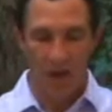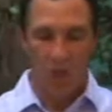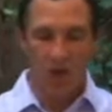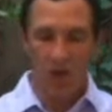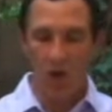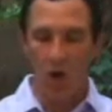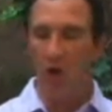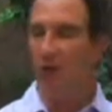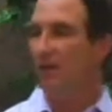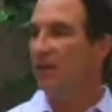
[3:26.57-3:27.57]
We're
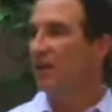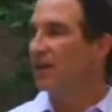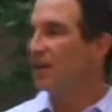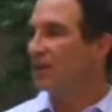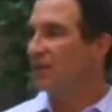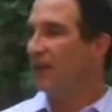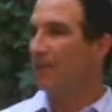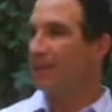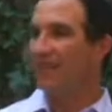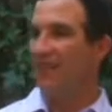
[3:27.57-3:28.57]
told, the
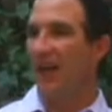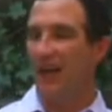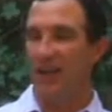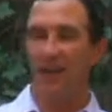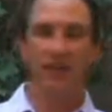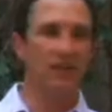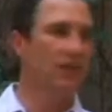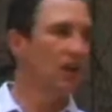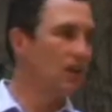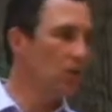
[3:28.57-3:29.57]
rabbis say, that
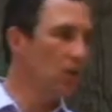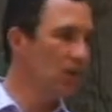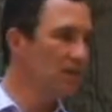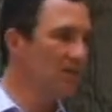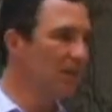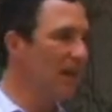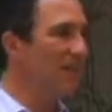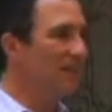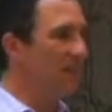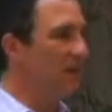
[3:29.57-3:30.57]
the world
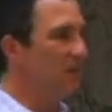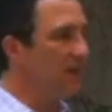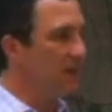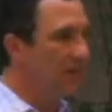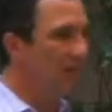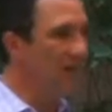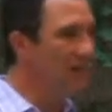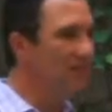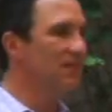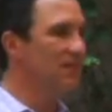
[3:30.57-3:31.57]
stands on 3
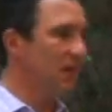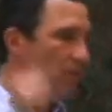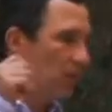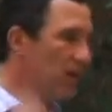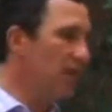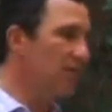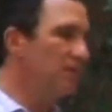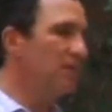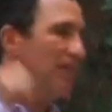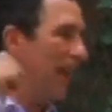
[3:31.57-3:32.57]
things. One of
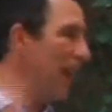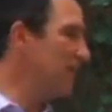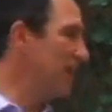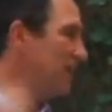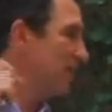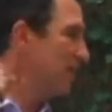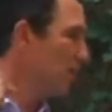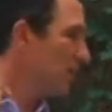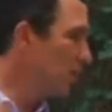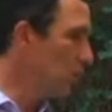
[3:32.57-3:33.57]
them is emet.
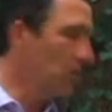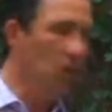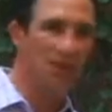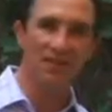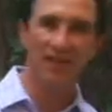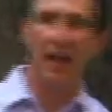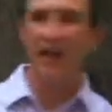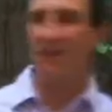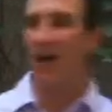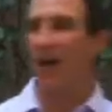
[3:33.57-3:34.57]
The world
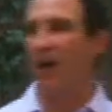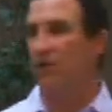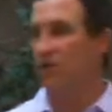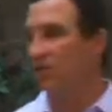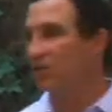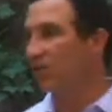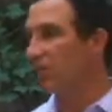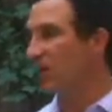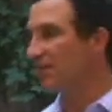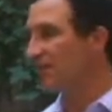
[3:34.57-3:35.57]
stands on truth.
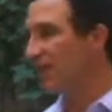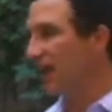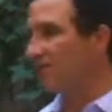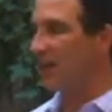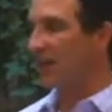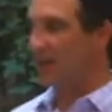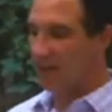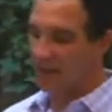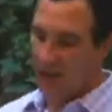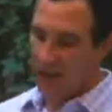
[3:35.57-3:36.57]
What does that mean?
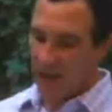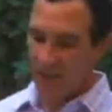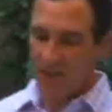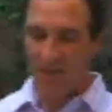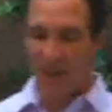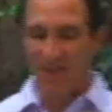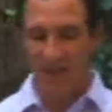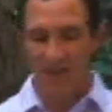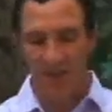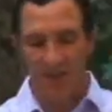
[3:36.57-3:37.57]
It means
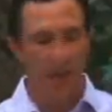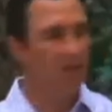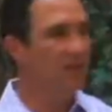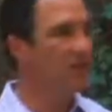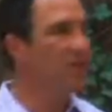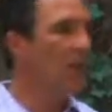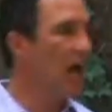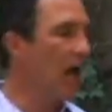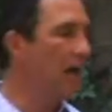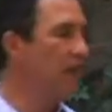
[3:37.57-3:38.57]
basically if you
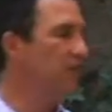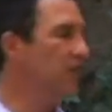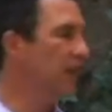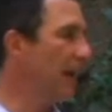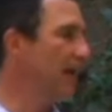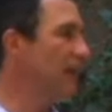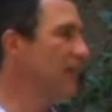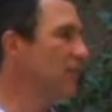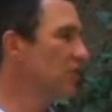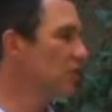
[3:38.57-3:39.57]
lie, you get
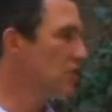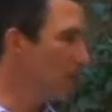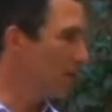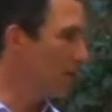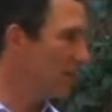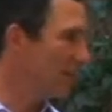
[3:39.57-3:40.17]
into trouble.